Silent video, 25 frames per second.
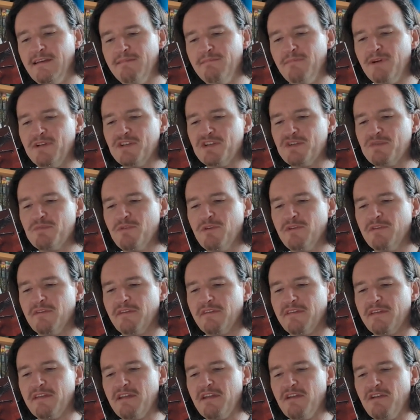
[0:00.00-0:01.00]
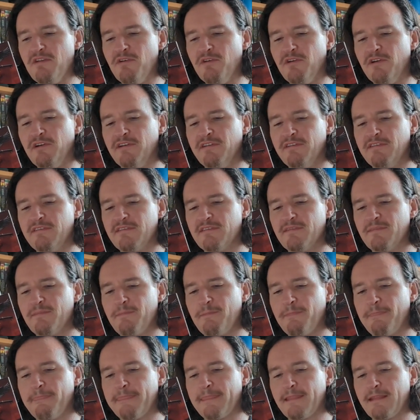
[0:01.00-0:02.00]
Much smoother than the north.
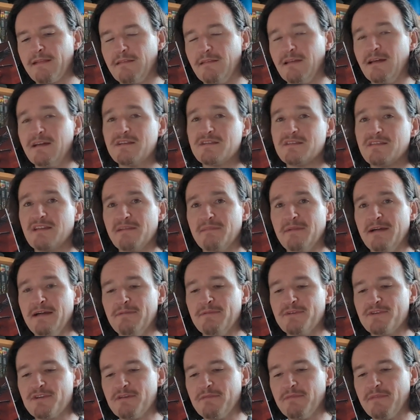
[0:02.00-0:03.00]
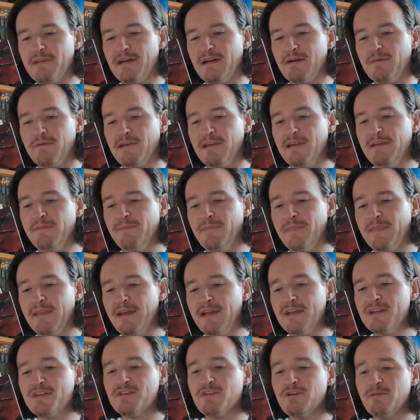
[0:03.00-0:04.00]
Last time I was up that way,
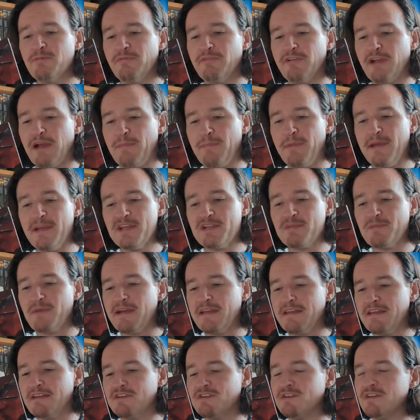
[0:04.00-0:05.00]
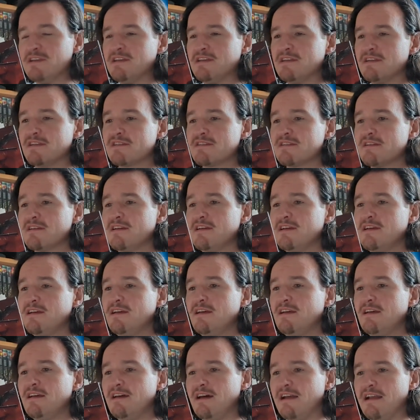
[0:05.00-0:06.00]
I stopped for a piss by the trees,
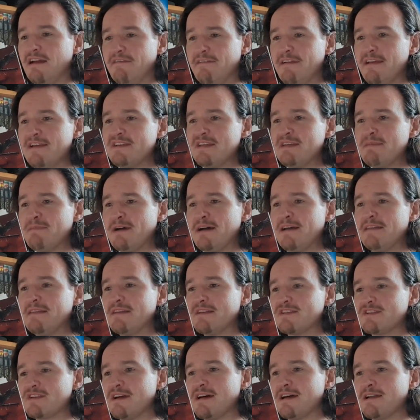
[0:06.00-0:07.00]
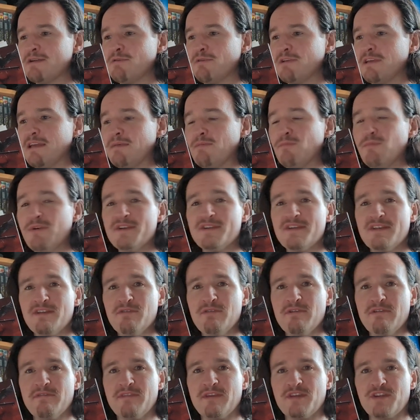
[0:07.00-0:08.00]
and a Vesi bandit's arrow came whizzing
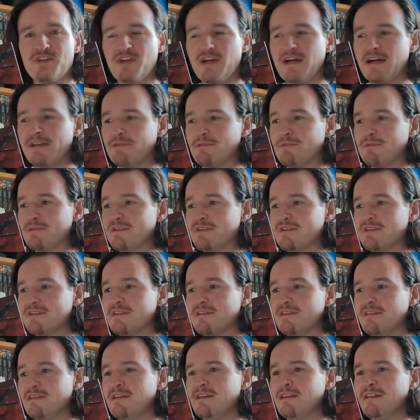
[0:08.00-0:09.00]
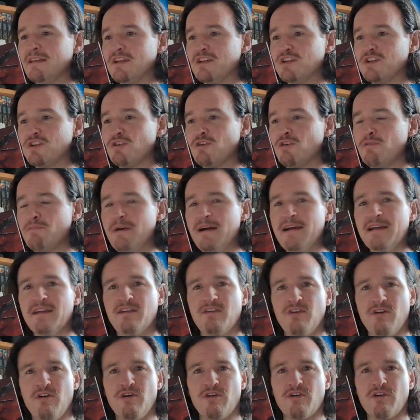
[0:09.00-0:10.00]
out of the shadows, nearly shot my
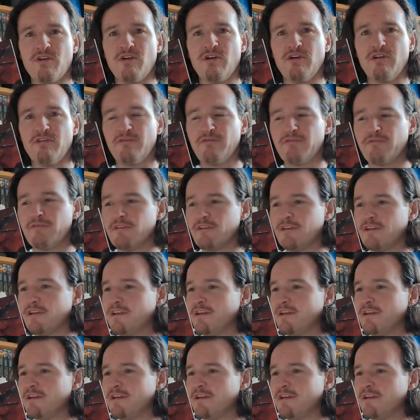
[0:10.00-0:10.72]
cock off.